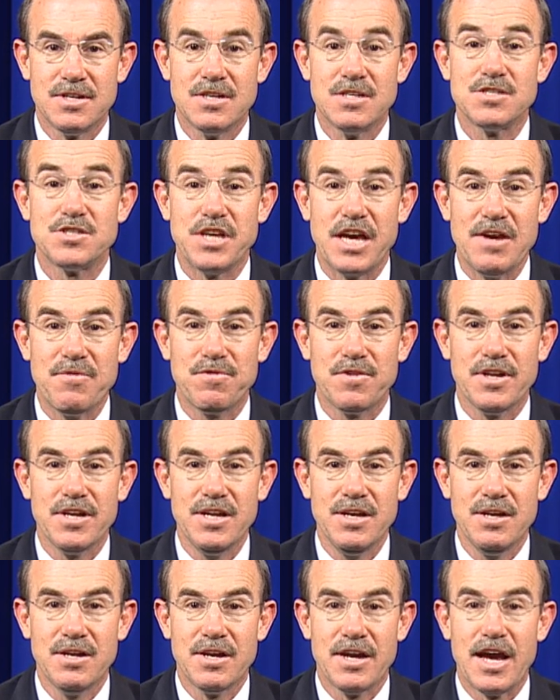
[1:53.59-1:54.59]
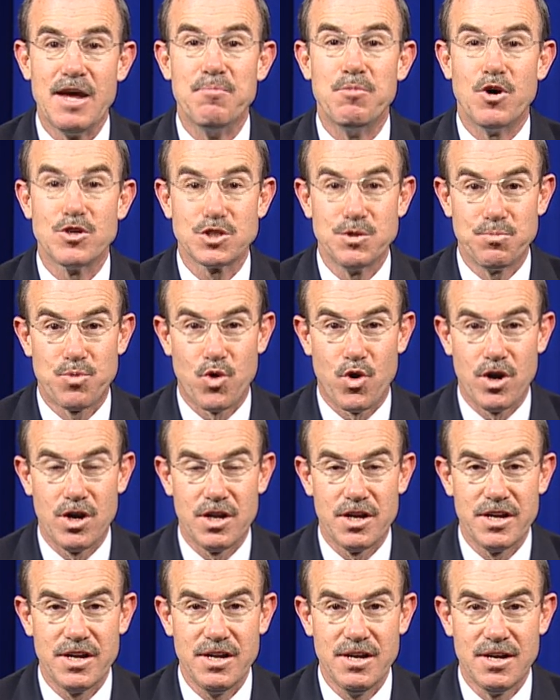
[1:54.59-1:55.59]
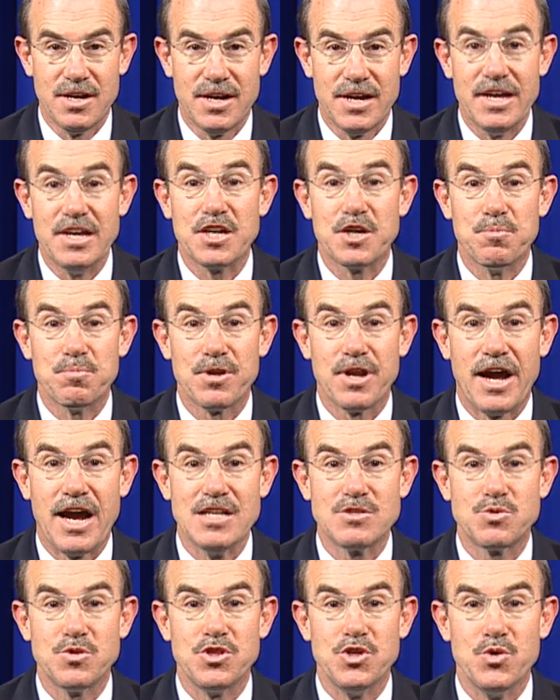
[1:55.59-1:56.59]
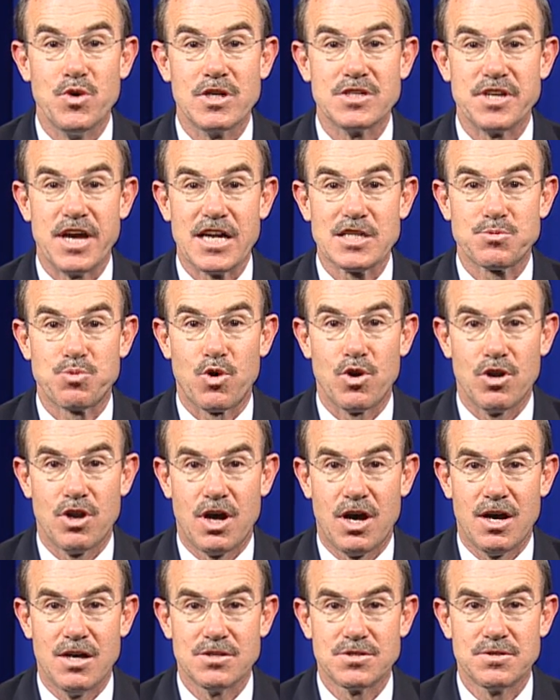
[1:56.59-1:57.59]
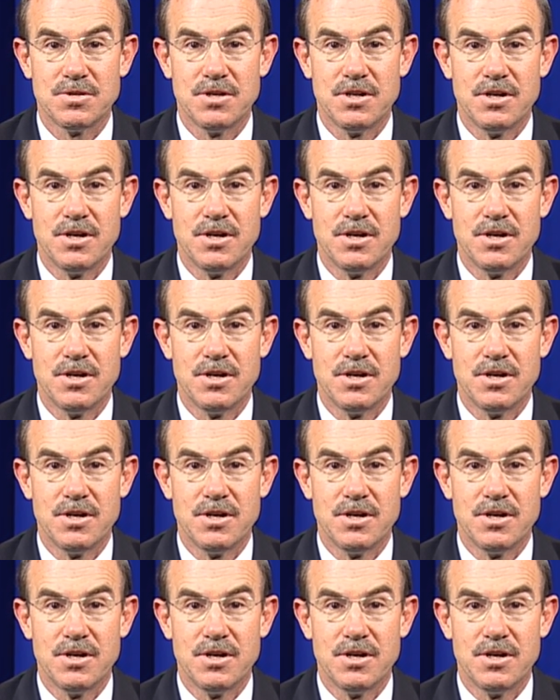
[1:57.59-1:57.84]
safely, and most importantly, in compliance with U.S. export laws.